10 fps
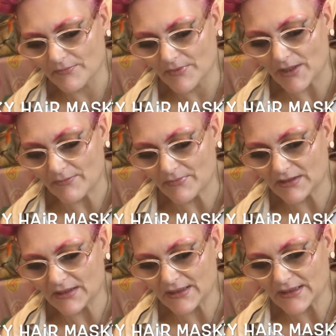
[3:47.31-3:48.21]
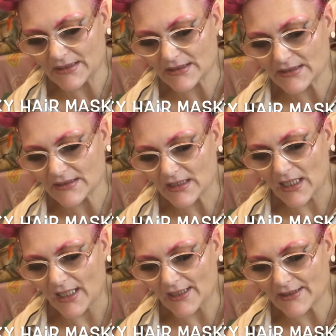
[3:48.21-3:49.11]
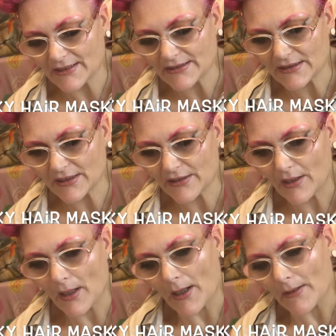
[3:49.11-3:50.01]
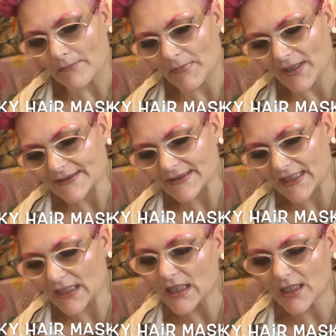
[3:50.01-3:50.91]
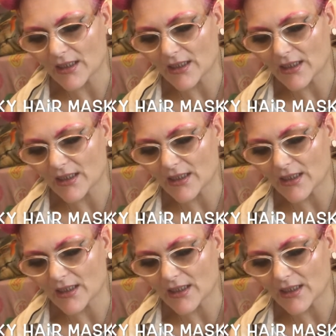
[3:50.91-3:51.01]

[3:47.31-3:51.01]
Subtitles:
Yeah, milliliters, and it's the Musky